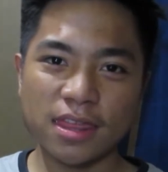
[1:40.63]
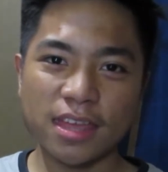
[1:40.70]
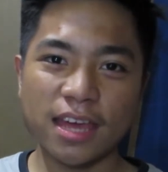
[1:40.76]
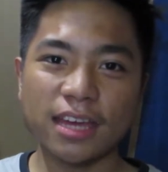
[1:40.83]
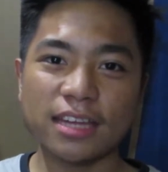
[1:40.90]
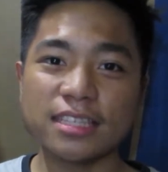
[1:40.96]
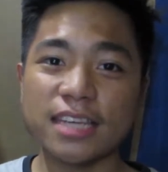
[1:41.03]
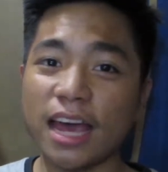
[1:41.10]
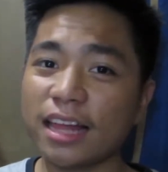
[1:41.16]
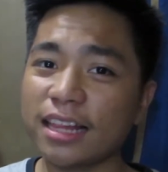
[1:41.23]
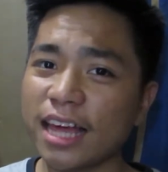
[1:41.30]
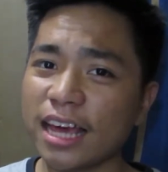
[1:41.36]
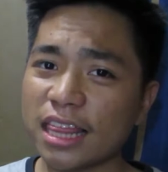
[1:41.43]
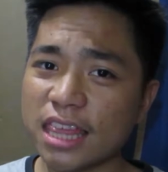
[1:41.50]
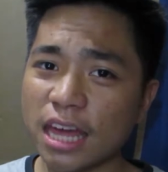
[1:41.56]
And I
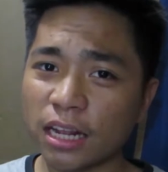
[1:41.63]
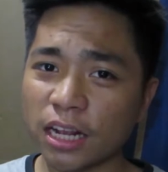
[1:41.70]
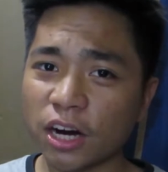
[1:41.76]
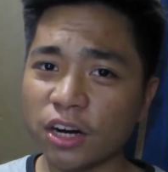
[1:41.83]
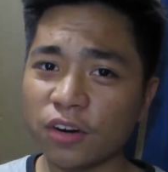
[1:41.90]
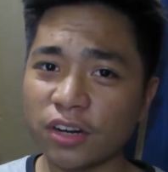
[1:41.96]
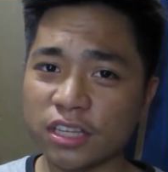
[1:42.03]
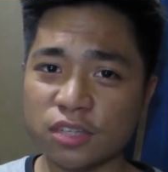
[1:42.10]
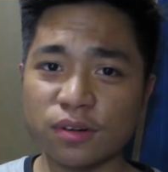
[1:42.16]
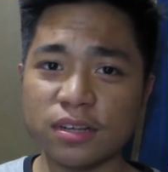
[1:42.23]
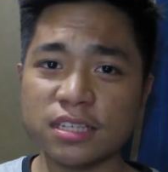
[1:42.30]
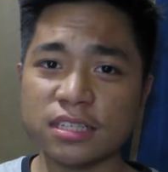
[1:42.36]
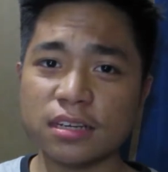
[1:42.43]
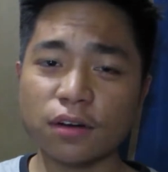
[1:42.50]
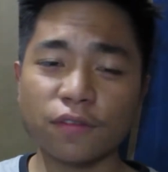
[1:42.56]
like that
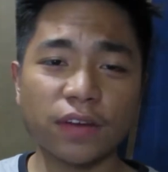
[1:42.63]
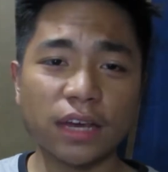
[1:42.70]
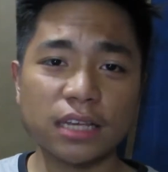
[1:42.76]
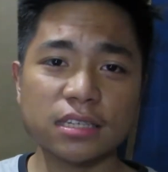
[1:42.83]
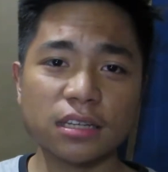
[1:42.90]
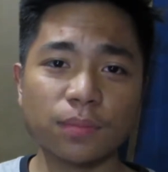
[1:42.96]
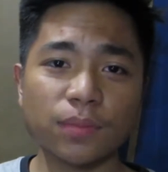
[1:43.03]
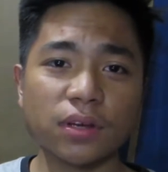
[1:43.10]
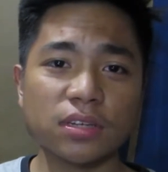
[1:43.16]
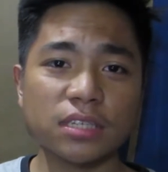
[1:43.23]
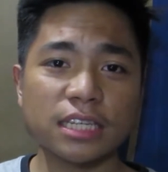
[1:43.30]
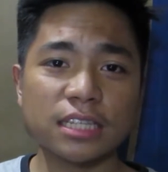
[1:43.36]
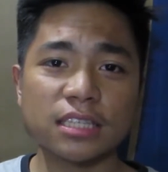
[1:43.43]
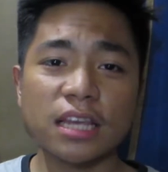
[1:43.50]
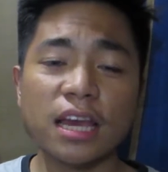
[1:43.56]
characteristic of Hazel because
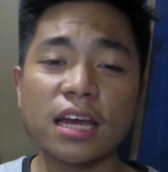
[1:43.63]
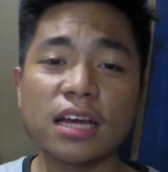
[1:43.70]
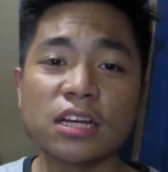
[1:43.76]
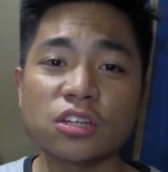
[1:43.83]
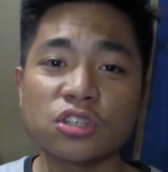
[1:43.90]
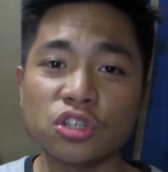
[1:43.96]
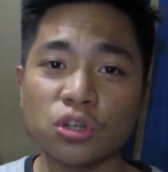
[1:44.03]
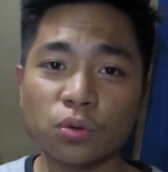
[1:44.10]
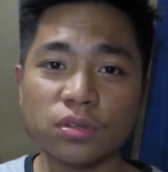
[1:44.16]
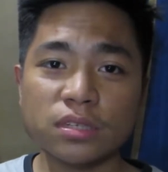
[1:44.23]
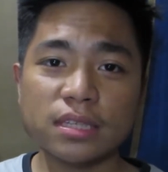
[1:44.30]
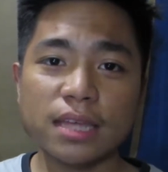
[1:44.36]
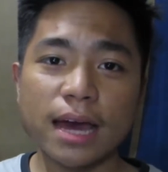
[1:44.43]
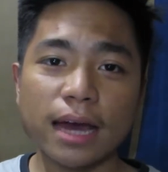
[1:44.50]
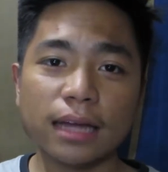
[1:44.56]
it
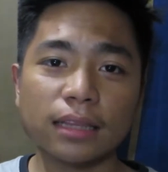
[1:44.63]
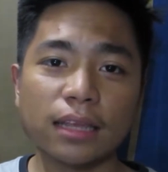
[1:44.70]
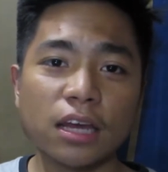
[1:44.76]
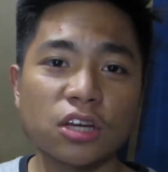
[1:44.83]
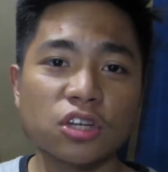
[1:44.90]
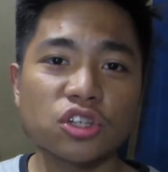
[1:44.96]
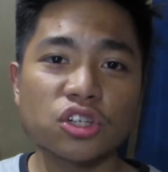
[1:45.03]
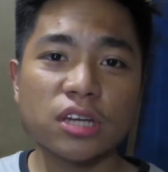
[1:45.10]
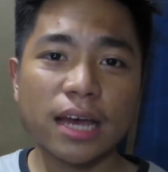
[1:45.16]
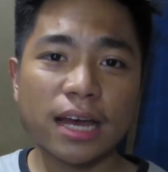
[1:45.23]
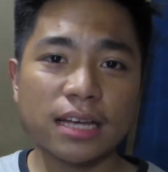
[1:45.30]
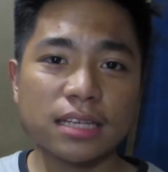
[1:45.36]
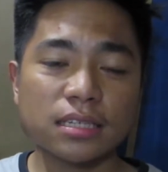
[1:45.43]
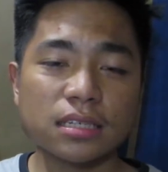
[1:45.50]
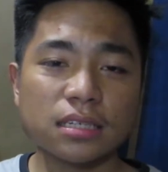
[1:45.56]
shows that she
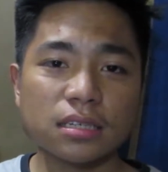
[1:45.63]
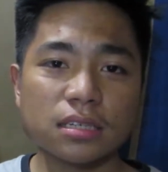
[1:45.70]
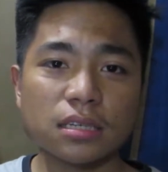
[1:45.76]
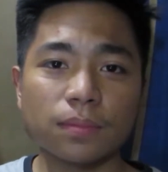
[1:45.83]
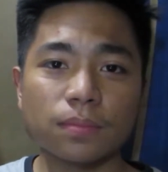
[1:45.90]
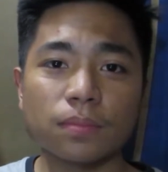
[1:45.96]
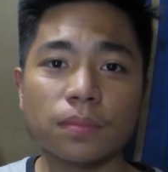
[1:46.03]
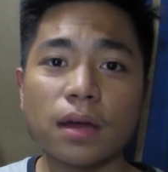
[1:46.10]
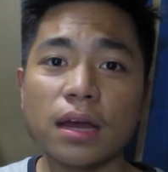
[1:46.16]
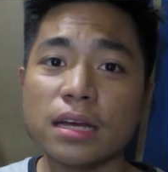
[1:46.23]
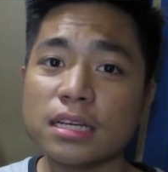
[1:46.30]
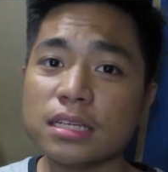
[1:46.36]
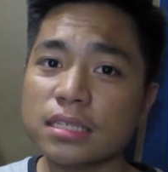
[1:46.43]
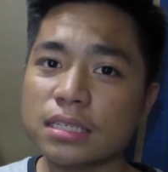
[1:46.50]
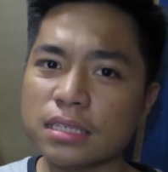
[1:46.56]
has some
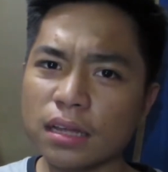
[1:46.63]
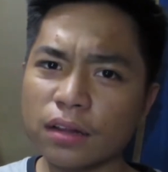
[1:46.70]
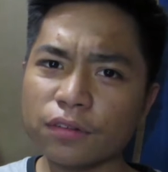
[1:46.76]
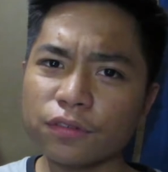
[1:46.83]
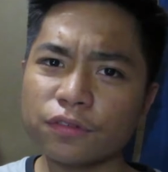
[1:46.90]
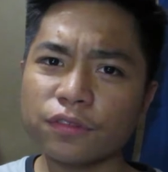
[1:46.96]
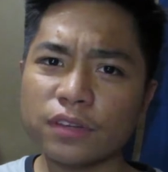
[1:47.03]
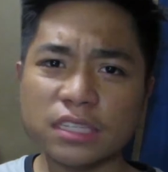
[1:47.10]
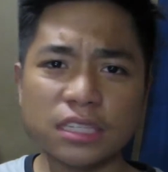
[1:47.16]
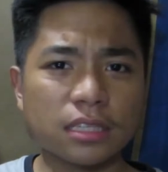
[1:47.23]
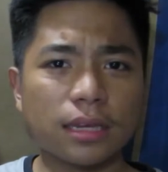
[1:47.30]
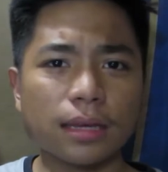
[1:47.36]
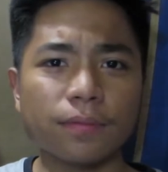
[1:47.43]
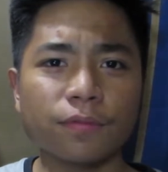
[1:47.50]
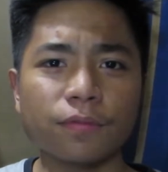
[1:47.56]

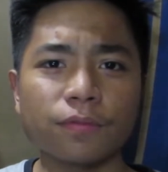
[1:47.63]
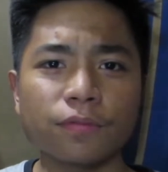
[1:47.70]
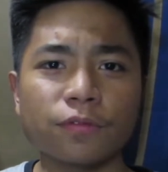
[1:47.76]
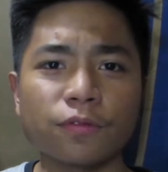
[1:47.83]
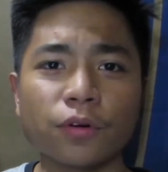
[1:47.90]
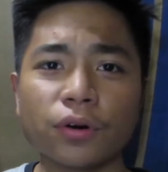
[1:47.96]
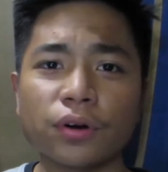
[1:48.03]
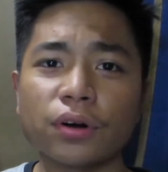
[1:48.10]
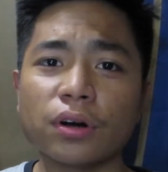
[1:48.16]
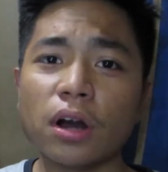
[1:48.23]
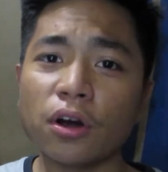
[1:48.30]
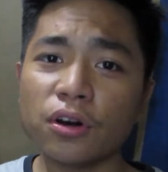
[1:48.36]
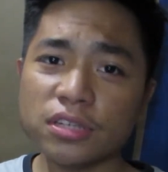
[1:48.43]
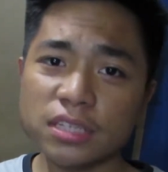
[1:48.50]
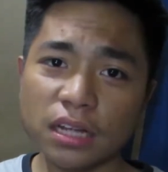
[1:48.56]
self-esteem for
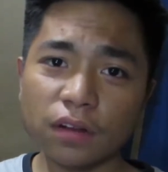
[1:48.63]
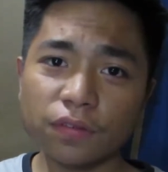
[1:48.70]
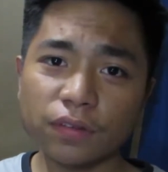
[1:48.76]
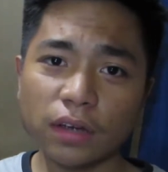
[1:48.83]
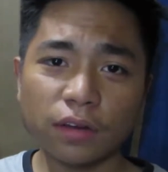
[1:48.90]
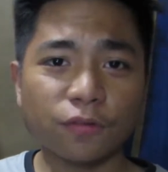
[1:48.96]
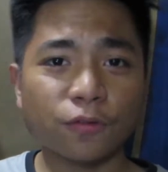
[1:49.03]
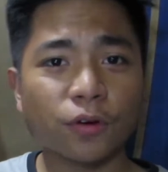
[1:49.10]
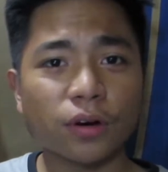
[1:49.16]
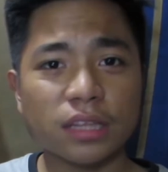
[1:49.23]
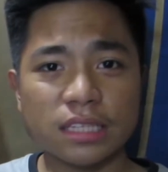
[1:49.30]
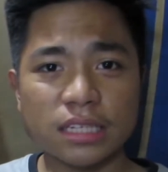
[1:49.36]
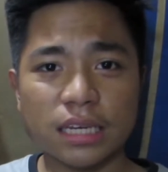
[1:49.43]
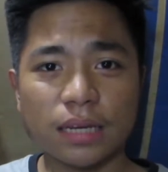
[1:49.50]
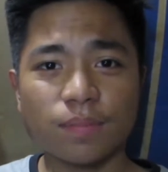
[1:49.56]
herself and for
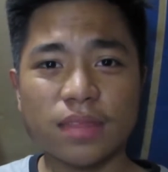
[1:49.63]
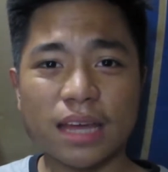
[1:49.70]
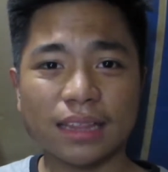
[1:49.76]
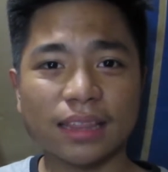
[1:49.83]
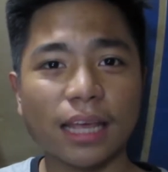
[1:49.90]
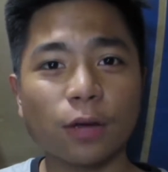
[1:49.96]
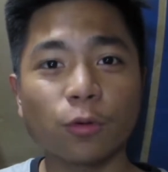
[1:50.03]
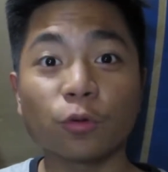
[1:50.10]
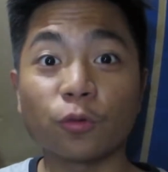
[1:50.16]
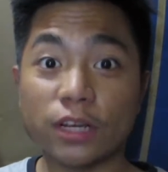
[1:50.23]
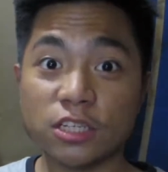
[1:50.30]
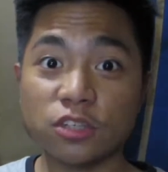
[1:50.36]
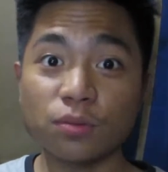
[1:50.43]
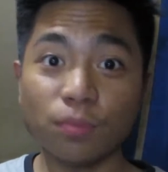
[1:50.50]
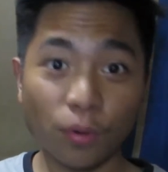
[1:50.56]
the team that they will
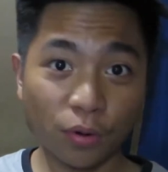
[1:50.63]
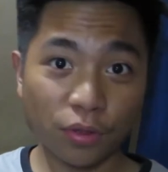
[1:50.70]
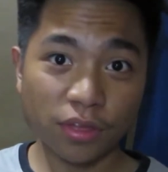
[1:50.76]
rescue both